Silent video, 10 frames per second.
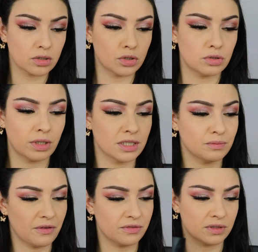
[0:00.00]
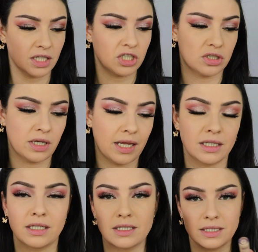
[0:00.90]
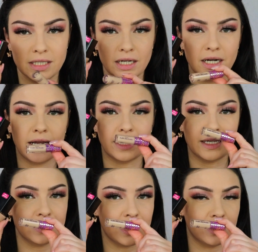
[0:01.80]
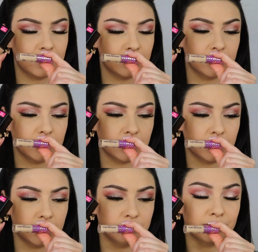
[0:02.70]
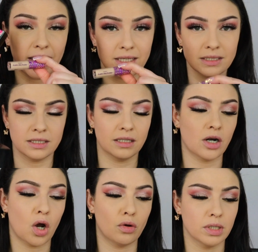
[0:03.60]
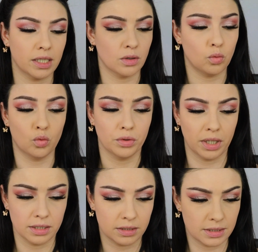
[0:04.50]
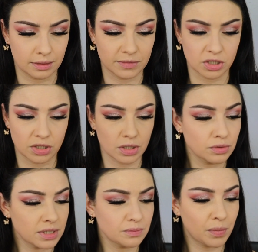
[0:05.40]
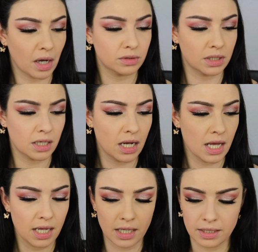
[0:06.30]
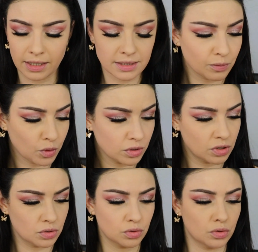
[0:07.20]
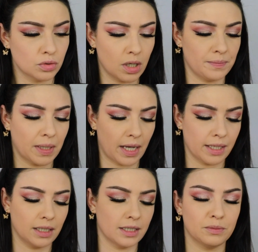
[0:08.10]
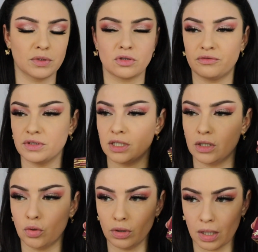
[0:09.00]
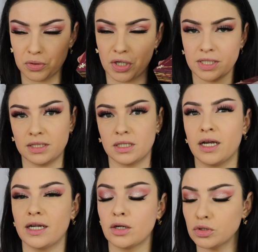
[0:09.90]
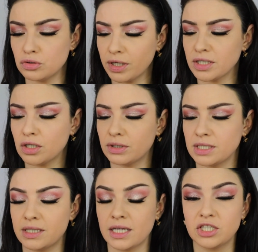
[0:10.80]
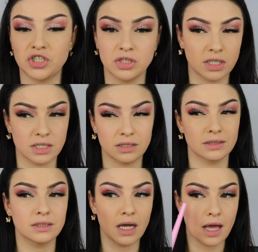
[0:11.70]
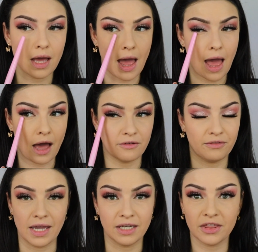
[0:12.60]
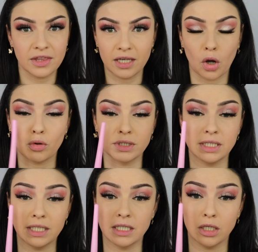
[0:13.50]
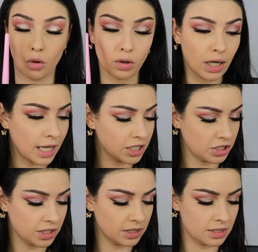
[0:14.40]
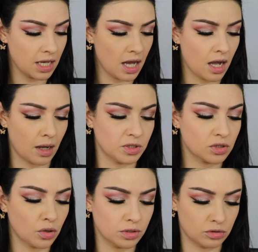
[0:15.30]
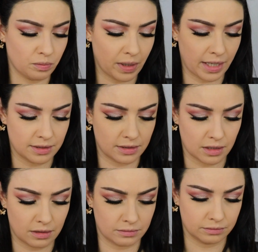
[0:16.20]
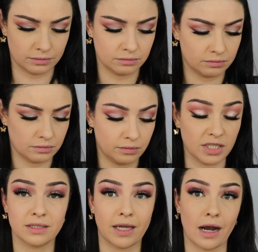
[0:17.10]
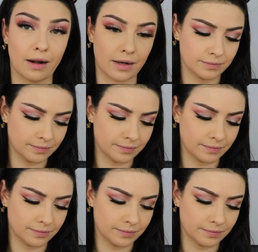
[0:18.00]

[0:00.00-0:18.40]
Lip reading: Also, I did my foundation and concealer, and I set my concealer only with some translucent powder. Next, I'm going to apply a little bit of the Hoola bronzer, and also I noticed that she doesn't have anything on the lower lashes. I'm just going to apply some mascara.